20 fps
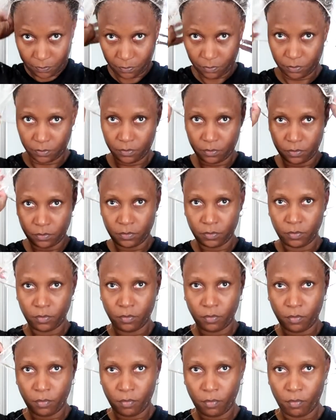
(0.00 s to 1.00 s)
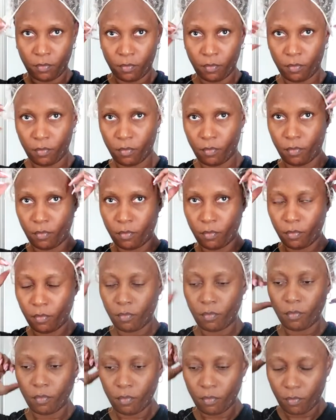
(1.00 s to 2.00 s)

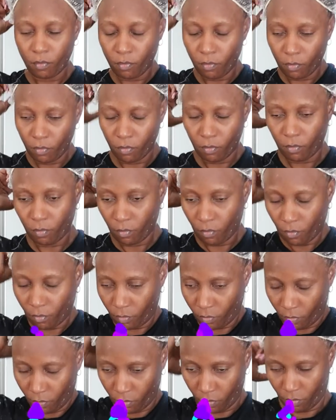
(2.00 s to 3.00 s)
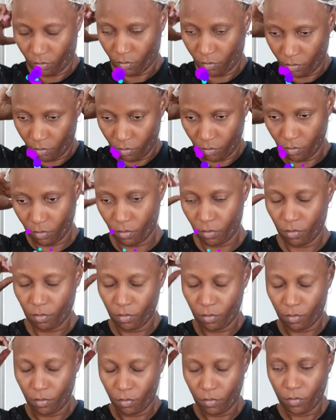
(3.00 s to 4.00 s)

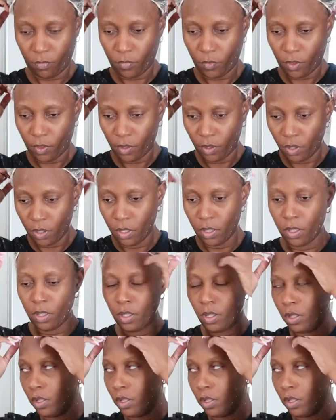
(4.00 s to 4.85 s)
Nobody speaks.